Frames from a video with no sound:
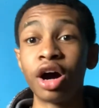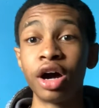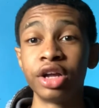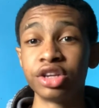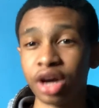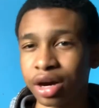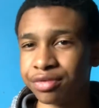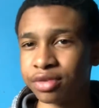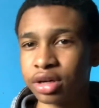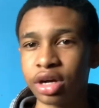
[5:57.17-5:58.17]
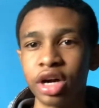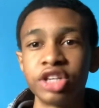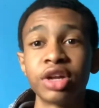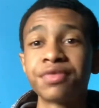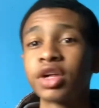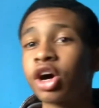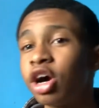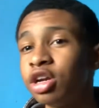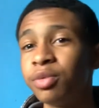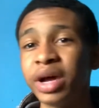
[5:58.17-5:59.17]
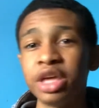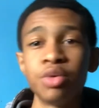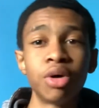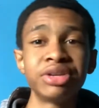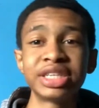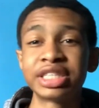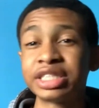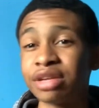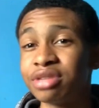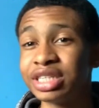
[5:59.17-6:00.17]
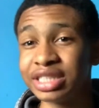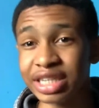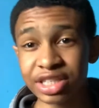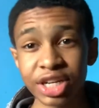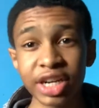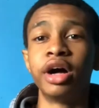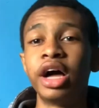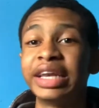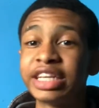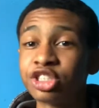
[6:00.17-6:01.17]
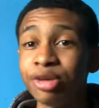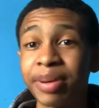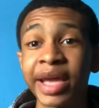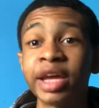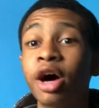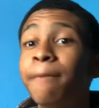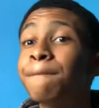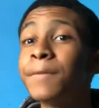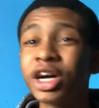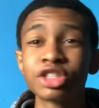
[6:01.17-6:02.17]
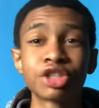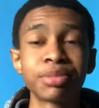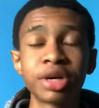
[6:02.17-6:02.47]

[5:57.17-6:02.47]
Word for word: another color where you won't necessarily see dirt, unless you pay a much